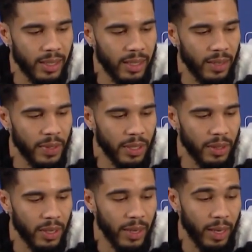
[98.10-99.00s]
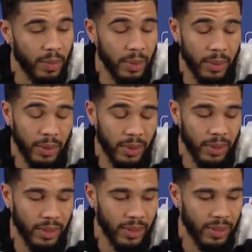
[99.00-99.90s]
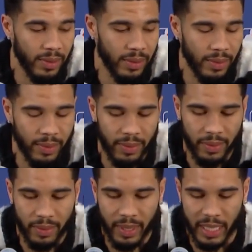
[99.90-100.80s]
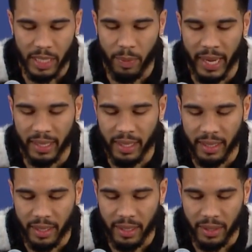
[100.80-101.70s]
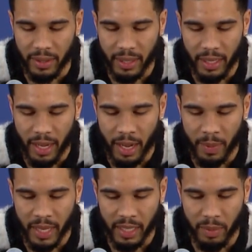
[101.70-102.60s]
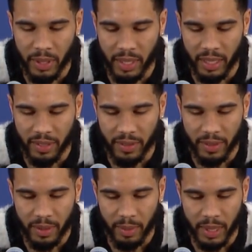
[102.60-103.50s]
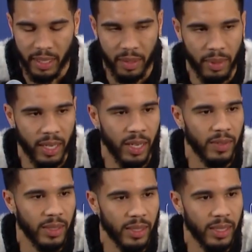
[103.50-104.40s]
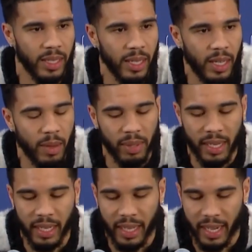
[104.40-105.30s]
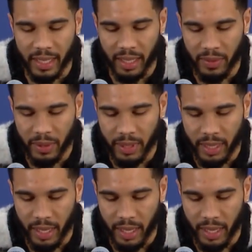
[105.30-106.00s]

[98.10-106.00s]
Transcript: never going to go how people expect it to go. And that's the beauty of being in the playoffs and playing at the highest level.